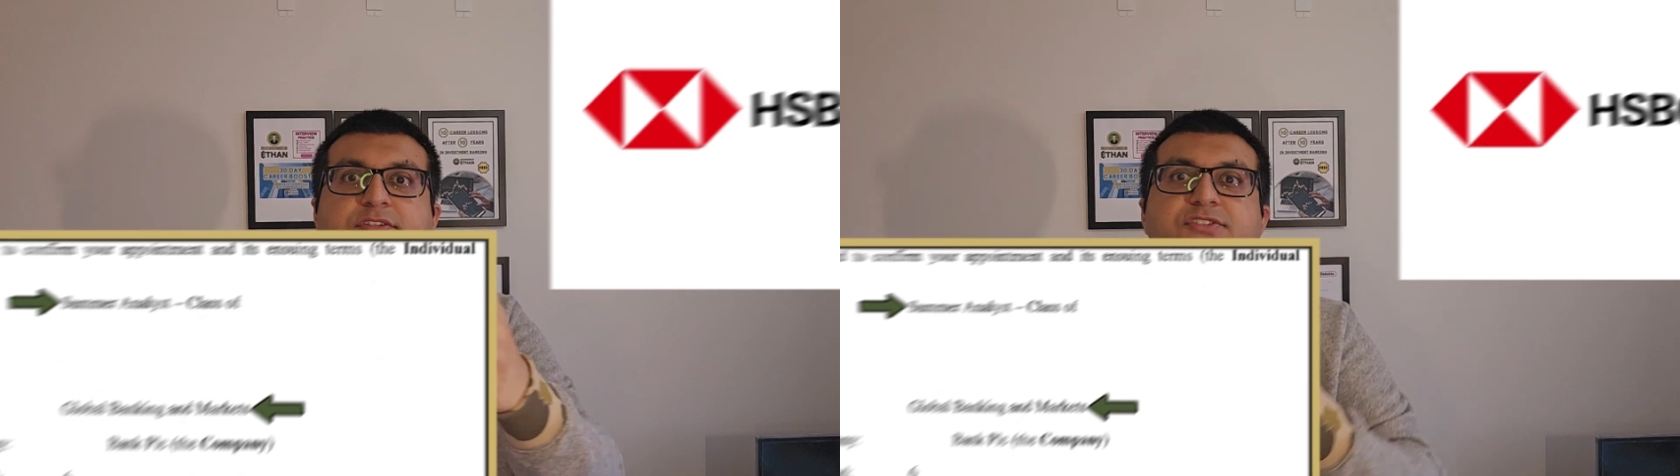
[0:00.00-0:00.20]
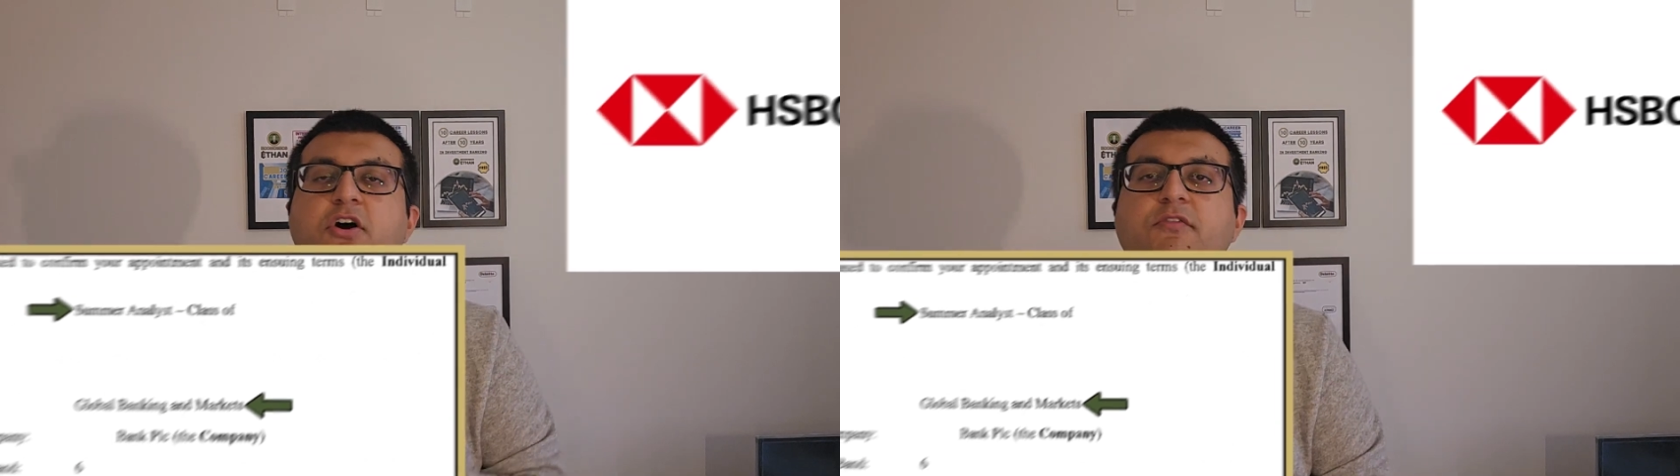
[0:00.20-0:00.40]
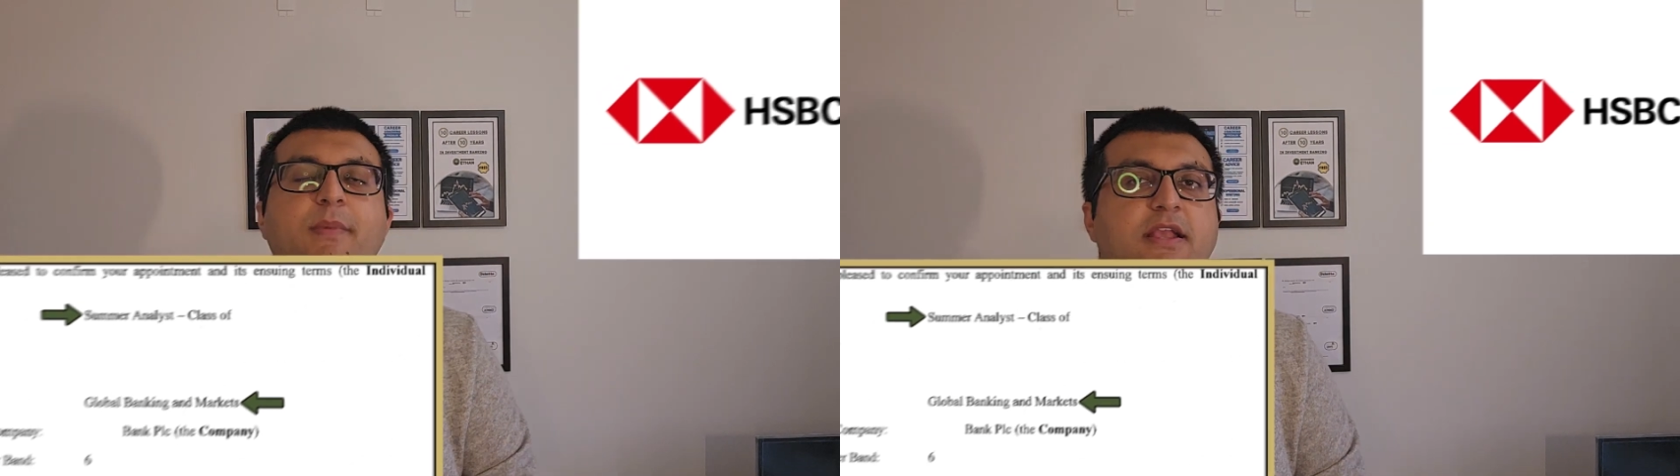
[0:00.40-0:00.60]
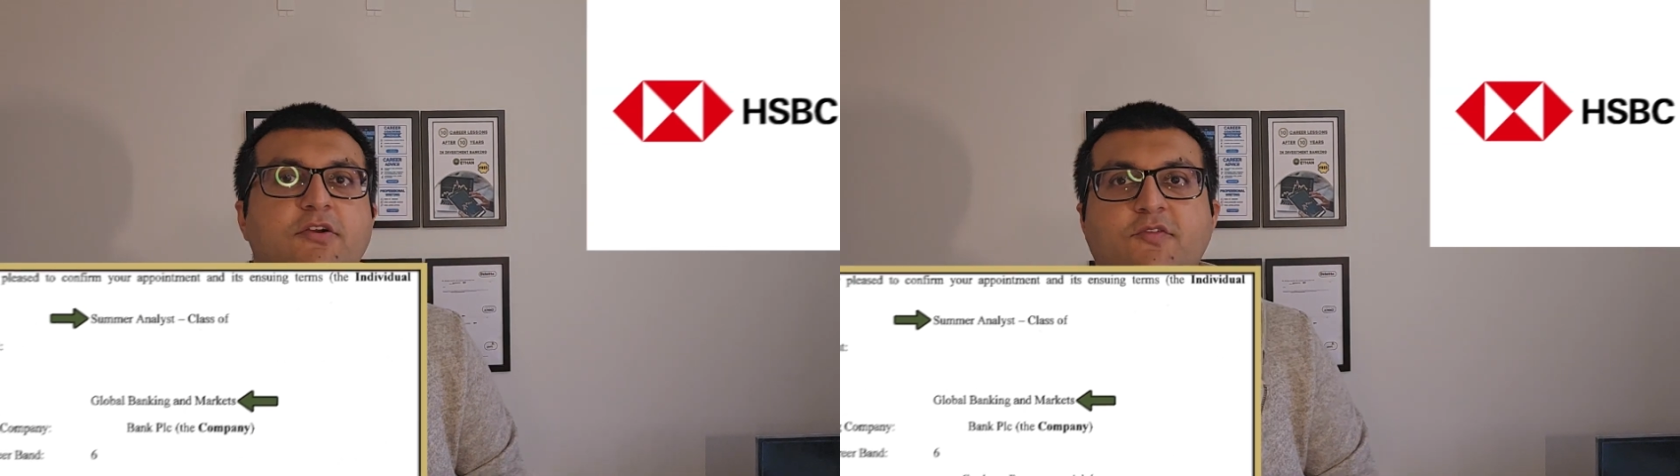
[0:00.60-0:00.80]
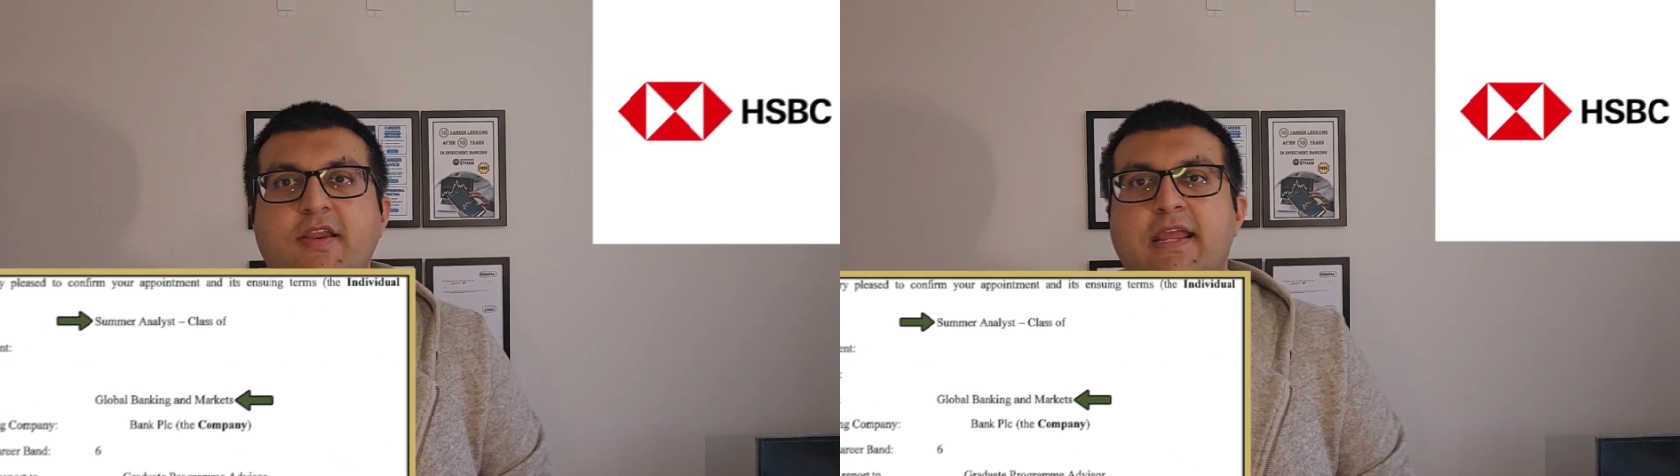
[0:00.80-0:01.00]
the start of my
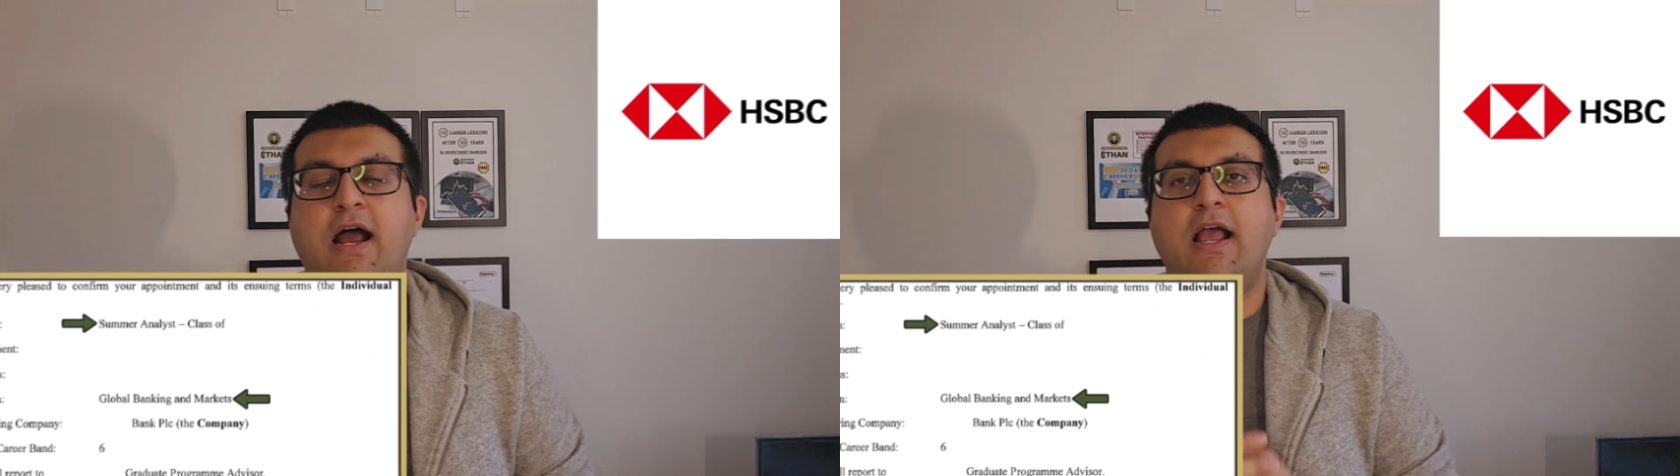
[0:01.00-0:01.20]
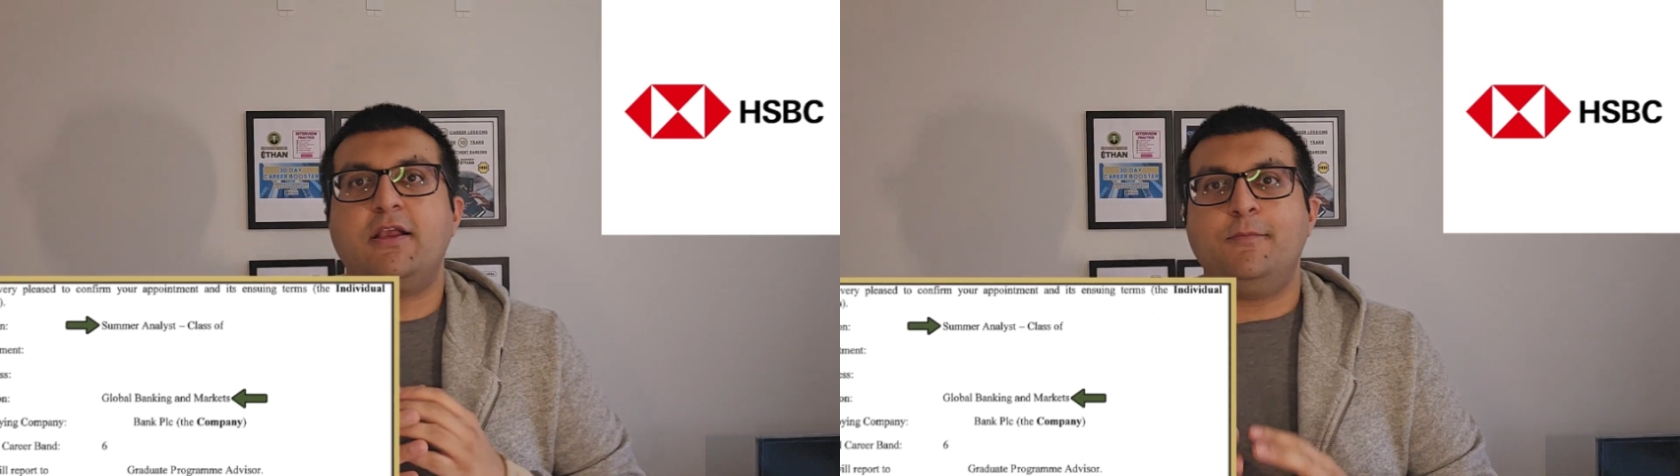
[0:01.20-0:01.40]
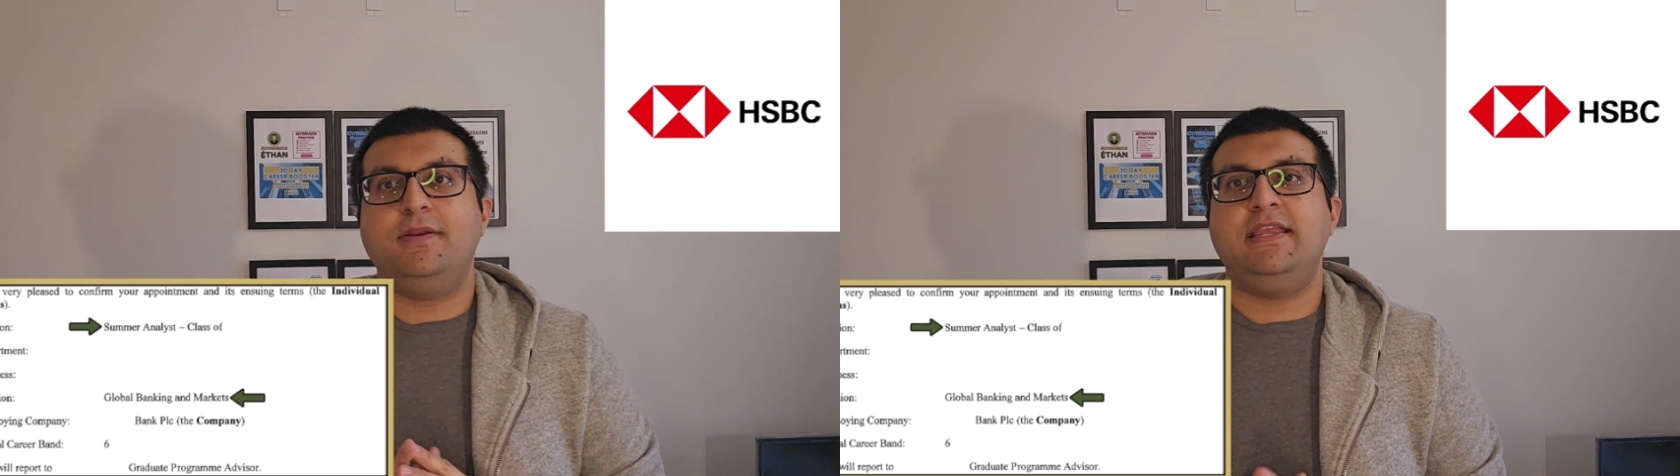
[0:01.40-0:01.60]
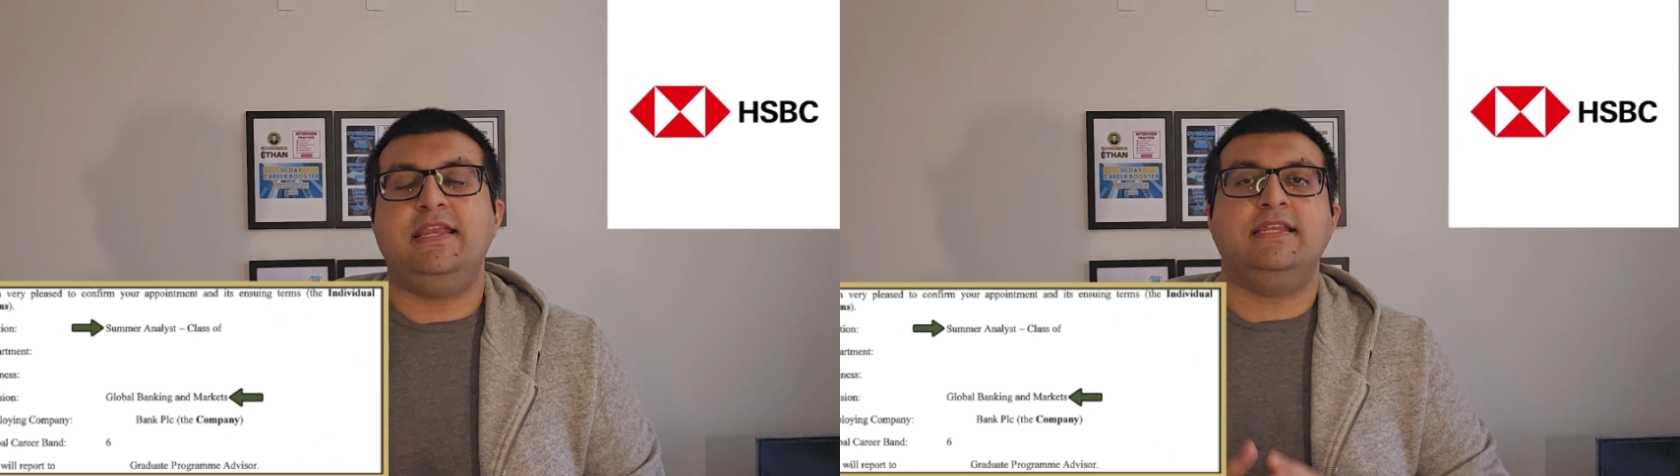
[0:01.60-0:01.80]
career, I completed